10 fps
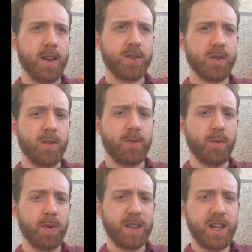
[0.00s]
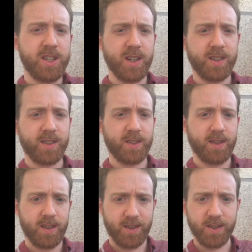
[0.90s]
sort of
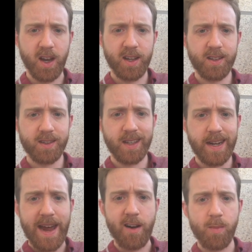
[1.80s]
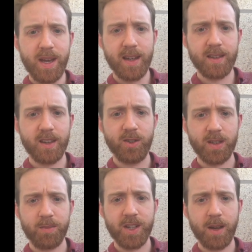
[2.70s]
religious signs in Arabic that you
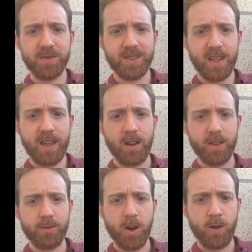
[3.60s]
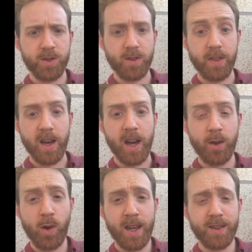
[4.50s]
sometimes see on the roads or on the
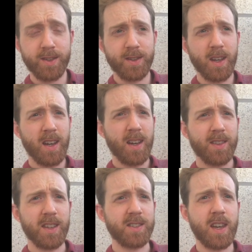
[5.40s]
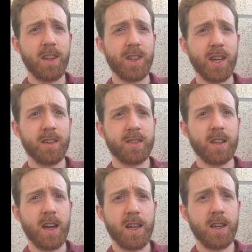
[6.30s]
highways that say
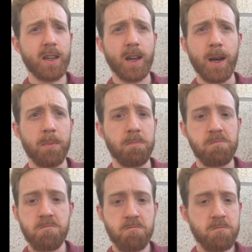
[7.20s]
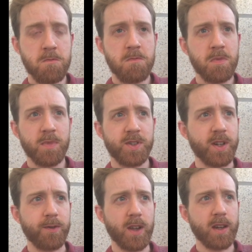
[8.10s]
things like
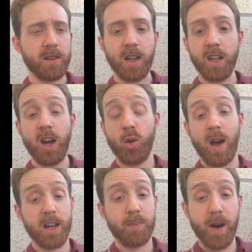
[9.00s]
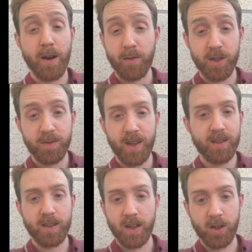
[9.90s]
stuff like Allahu Akbar, which
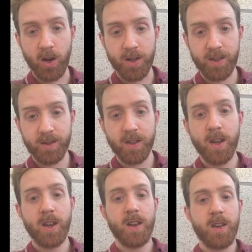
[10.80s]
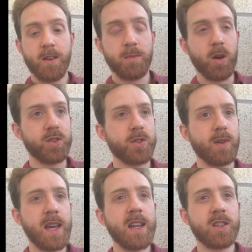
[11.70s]
means like God is most
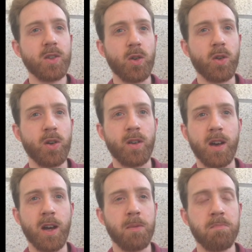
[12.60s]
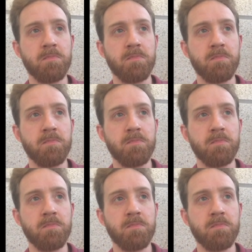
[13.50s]
great, or